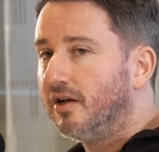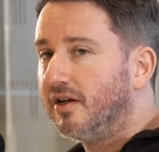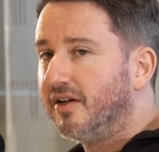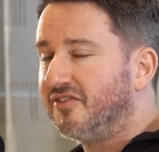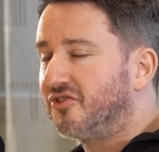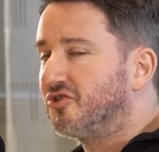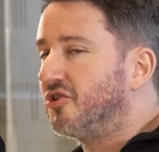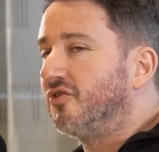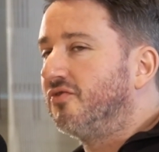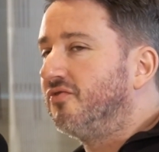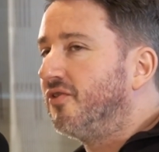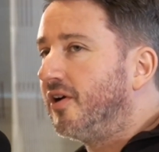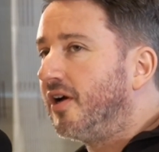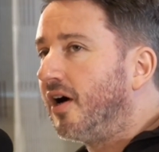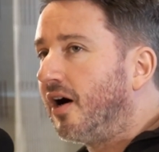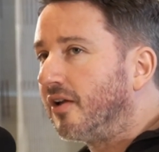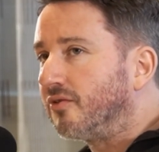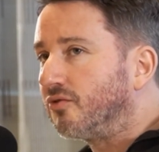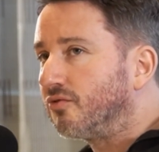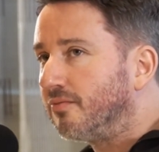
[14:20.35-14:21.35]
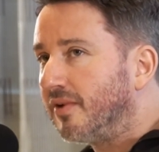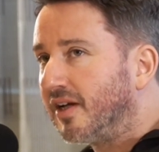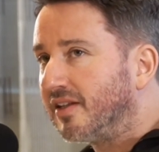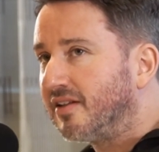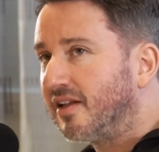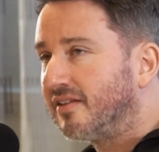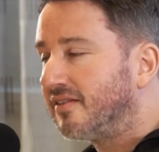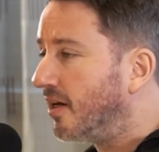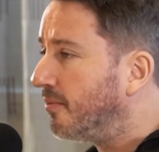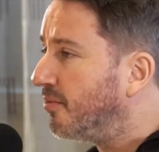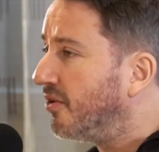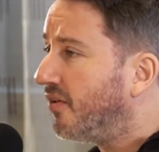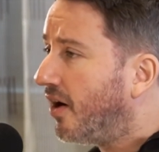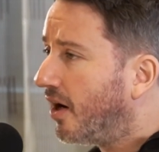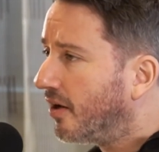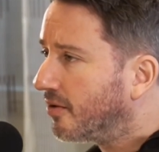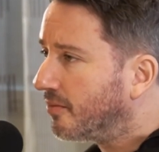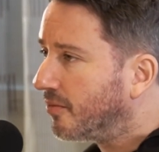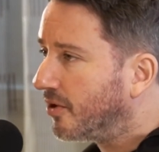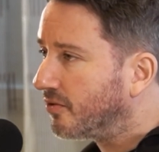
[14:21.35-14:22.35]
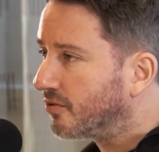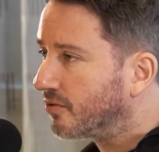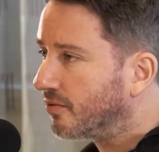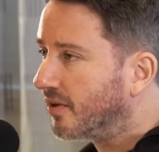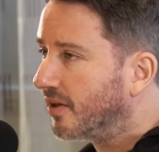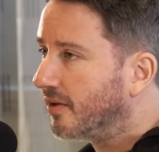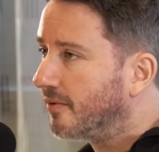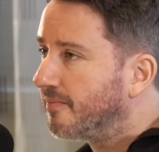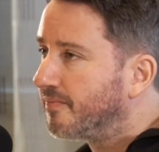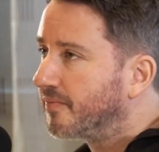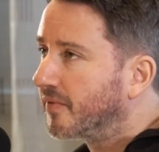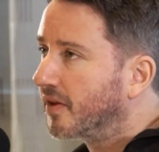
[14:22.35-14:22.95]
It's just very hard to make that type of argument today.